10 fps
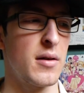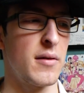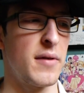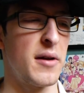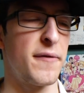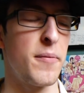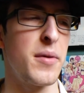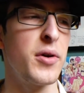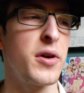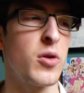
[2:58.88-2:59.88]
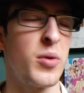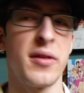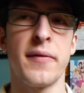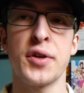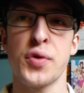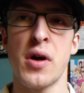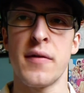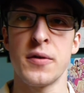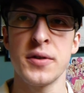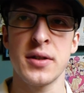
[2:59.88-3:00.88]
very familiar with the visual
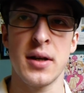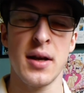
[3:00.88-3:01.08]
novels,